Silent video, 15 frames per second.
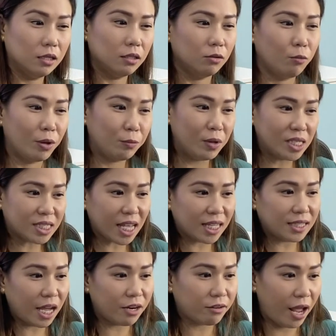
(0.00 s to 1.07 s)
When we say
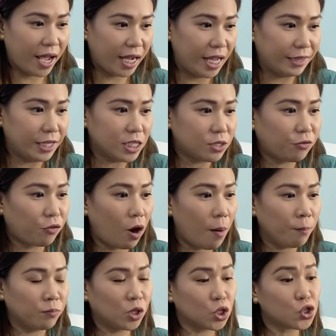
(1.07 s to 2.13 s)
direct, it is
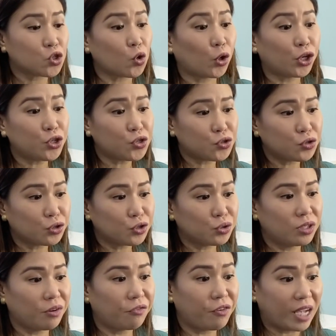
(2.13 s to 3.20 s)
from the source to
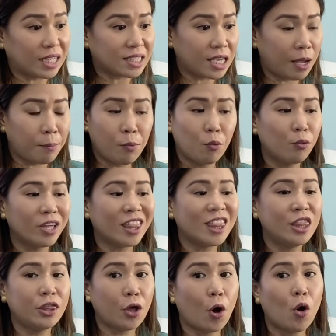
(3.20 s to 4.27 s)
the victim with
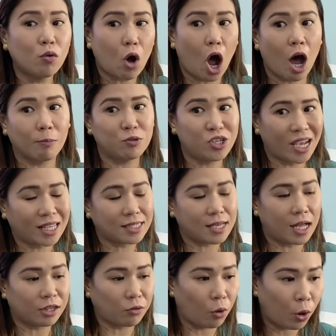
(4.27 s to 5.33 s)
no objects
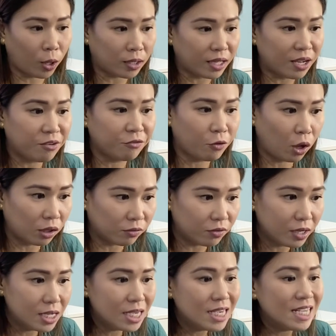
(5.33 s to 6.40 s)
at all involved.
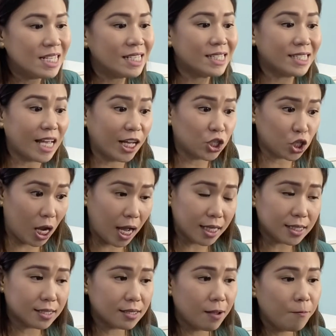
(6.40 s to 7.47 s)
Such
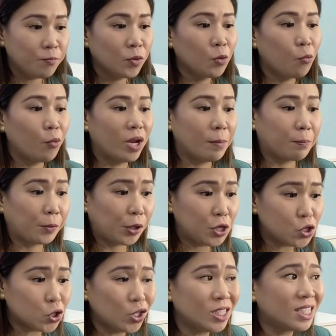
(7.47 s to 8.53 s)
as, when a
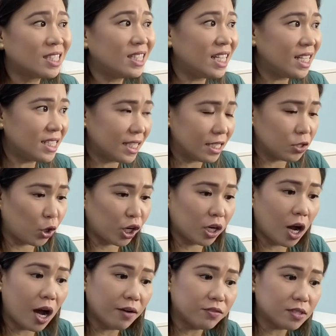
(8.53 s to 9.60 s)
person sneezes or
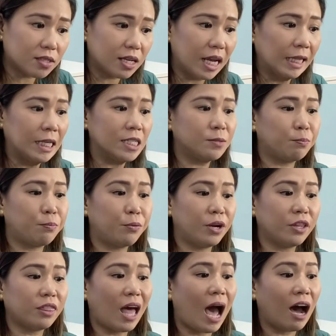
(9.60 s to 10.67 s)
coughs, it is
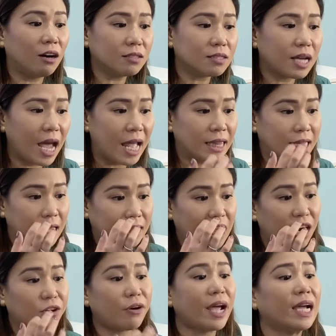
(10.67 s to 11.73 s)
breathed out and then
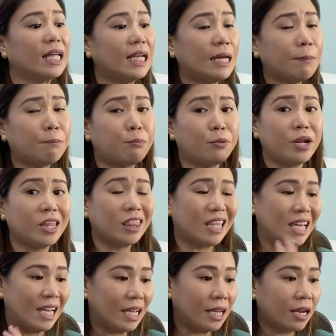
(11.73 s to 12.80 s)
directly breathed
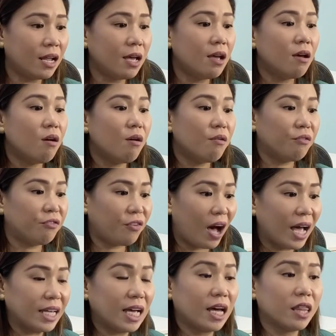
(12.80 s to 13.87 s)
in
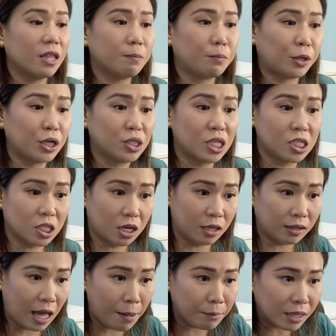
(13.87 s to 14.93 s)
via the person's
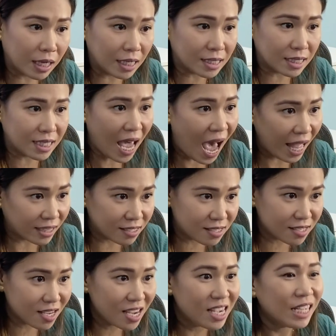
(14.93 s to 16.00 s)
contaminated
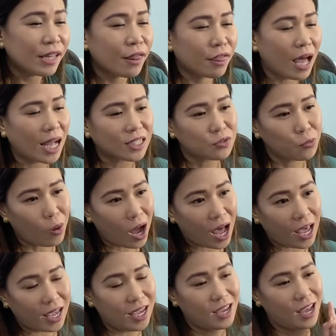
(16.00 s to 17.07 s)
hands. That's
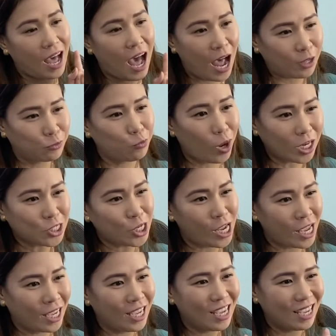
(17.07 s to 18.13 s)
why hand
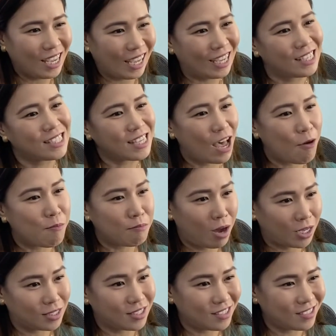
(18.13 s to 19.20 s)
washing is a
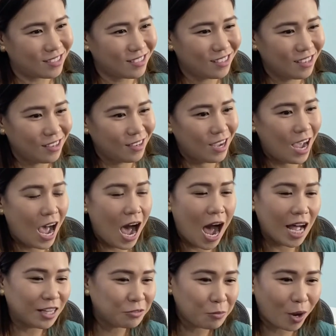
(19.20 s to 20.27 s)
must.
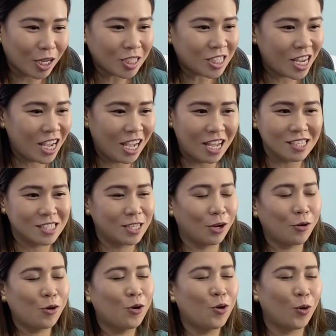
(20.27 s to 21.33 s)
Hand washing is
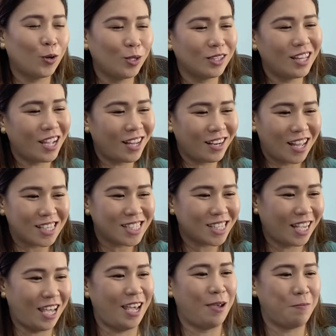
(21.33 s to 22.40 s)
the golden
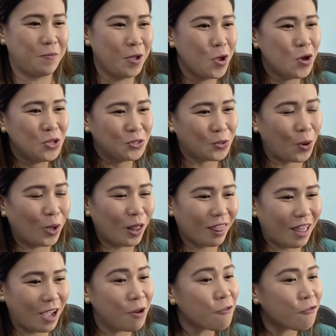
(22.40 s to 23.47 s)
escape to all
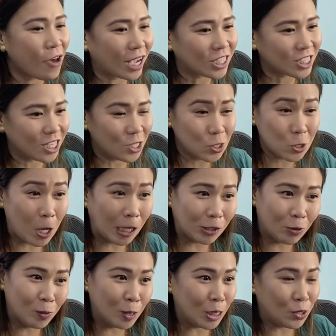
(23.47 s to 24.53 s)
the infections, not
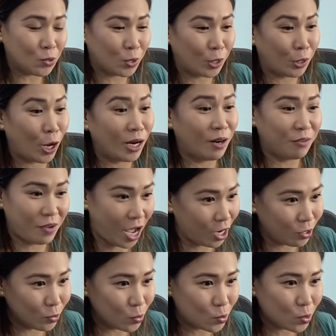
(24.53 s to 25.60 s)
only to
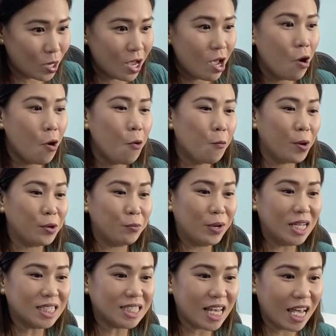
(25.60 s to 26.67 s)
coronavirus. When
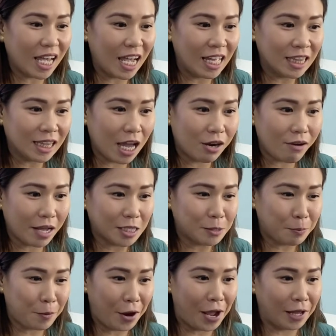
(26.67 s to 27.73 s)
we say indirect
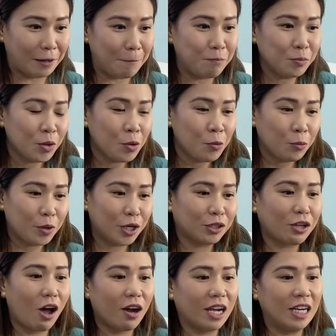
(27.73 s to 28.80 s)
spread, we're
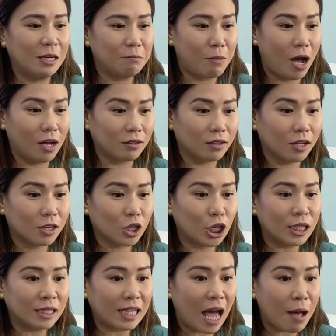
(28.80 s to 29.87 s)
talking about
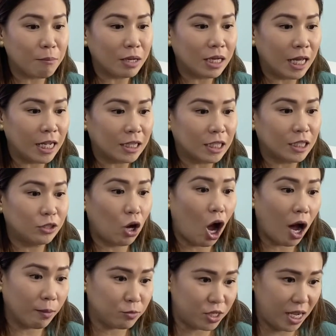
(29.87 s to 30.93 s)
contaminated
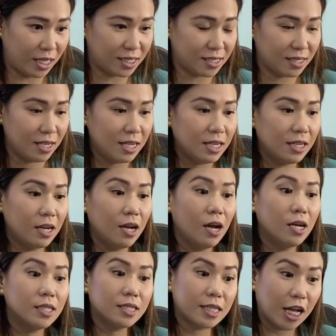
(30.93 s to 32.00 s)
objects,
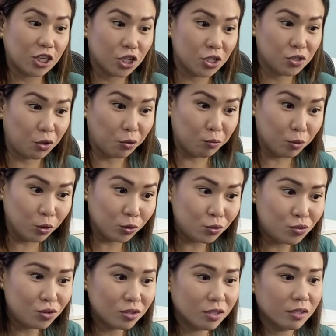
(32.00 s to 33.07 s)
such as your
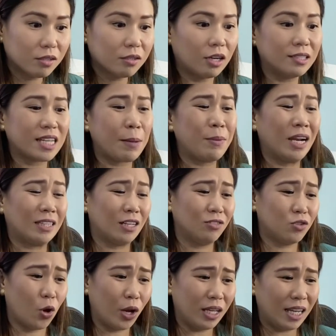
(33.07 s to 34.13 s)
wound, contaminated
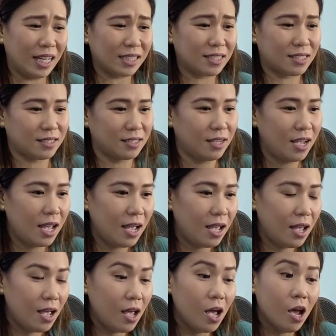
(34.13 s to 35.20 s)
toilets,
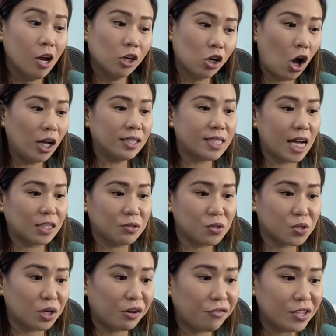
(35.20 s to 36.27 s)
contact to
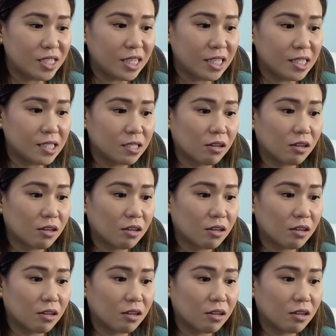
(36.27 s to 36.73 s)
surfaces,